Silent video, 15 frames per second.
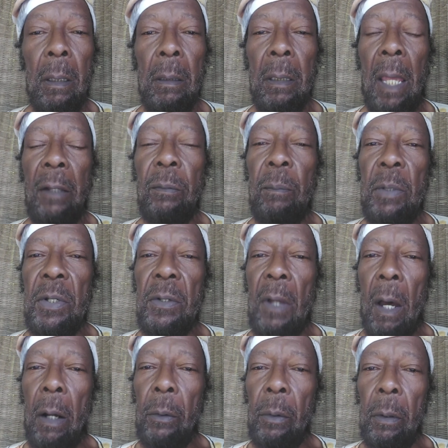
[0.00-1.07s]
That's
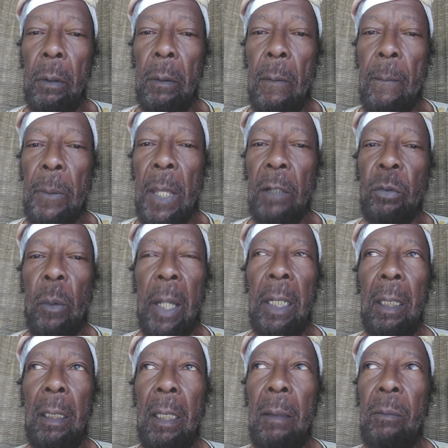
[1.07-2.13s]
bizarro. That's why
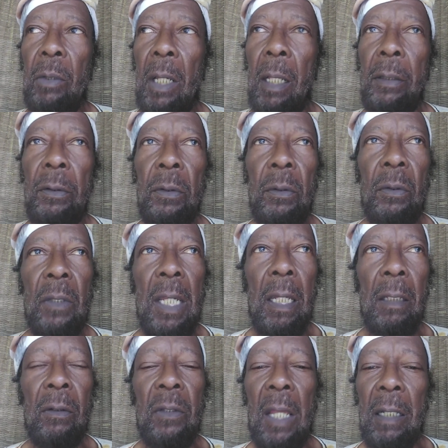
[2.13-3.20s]
they keep telling you
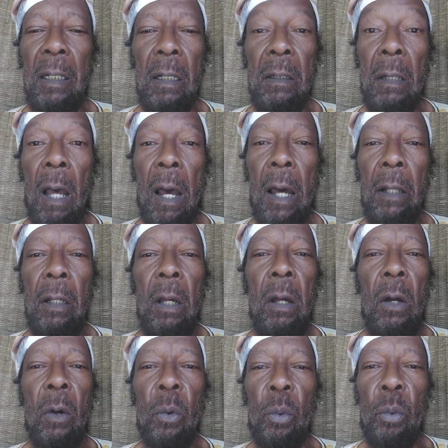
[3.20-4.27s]
things that are not
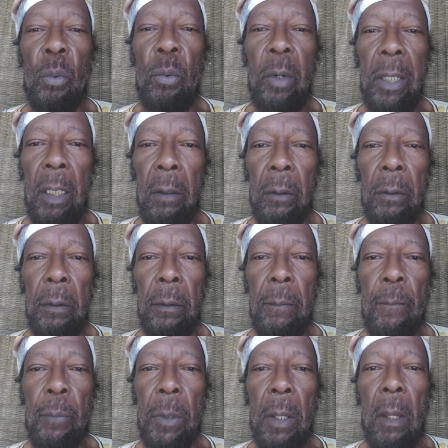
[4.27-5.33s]
real
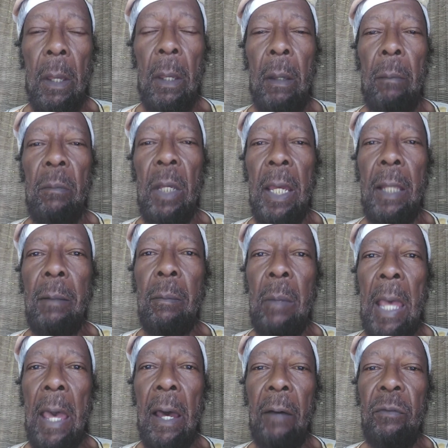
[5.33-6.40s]
and
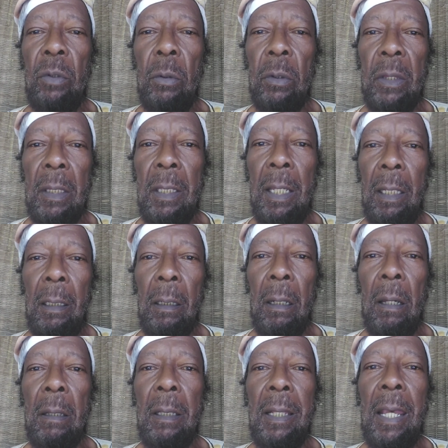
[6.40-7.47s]
have you think
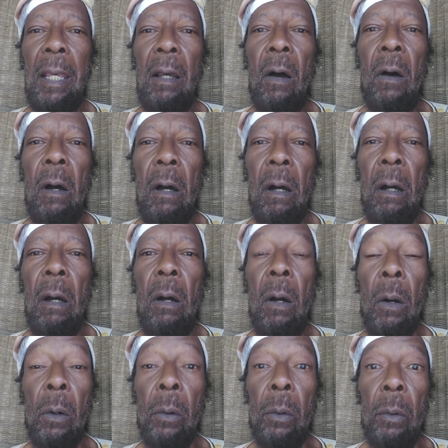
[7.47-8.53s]
they are
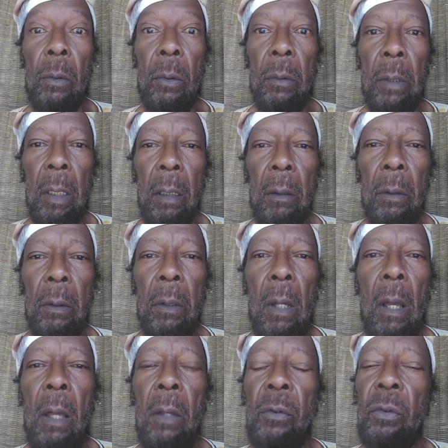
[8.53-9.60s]
real.
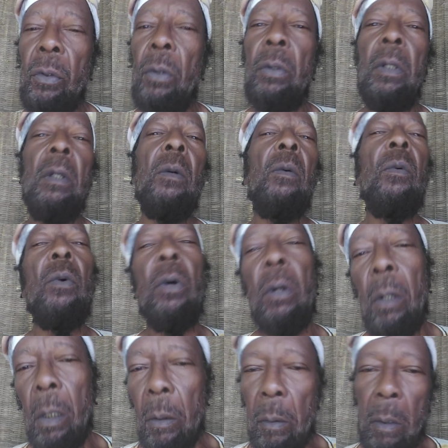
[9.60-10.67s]
So you the
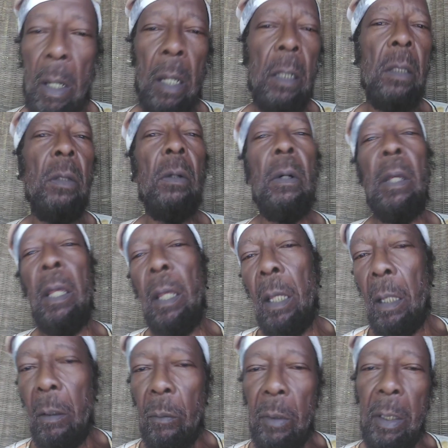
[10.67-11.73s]
world around in your
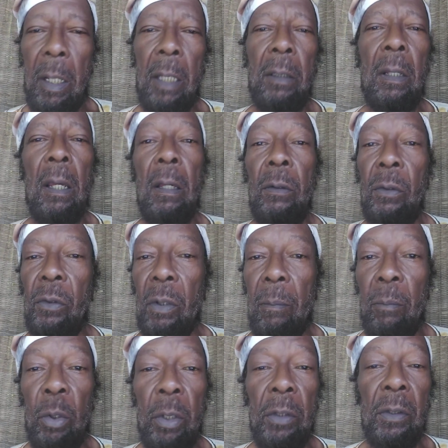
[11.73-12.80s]
head, when they tell you some
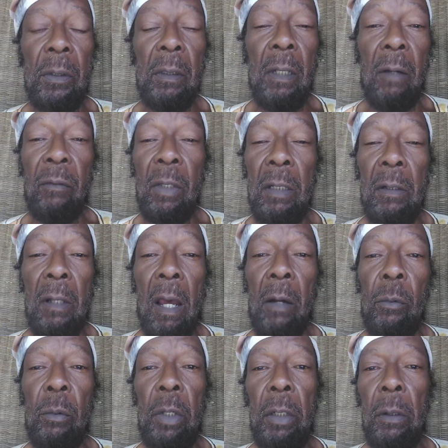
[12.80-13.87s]
more stuff that's
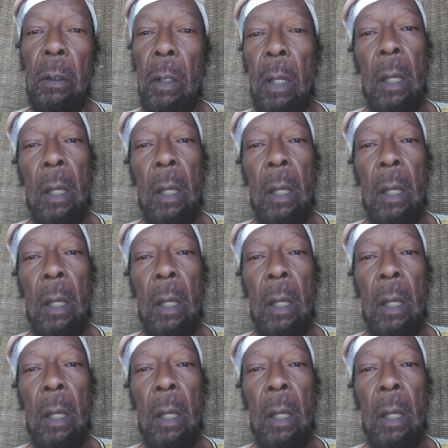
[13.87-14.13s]
not real,